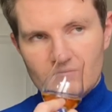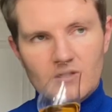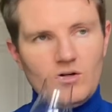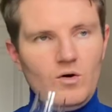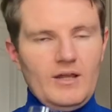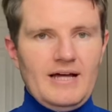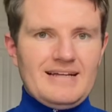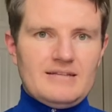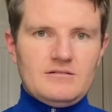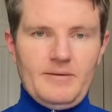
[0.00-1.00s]
Got that
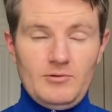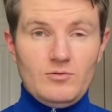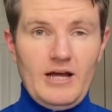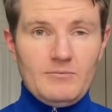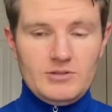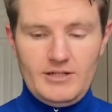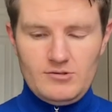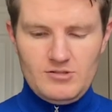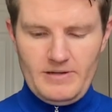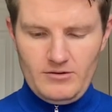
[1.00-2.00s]
typical Campbeltown
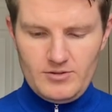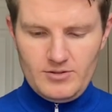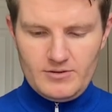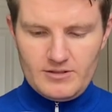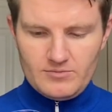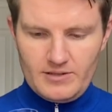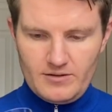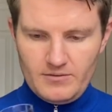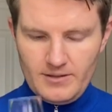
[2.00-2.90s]
smell to it as well.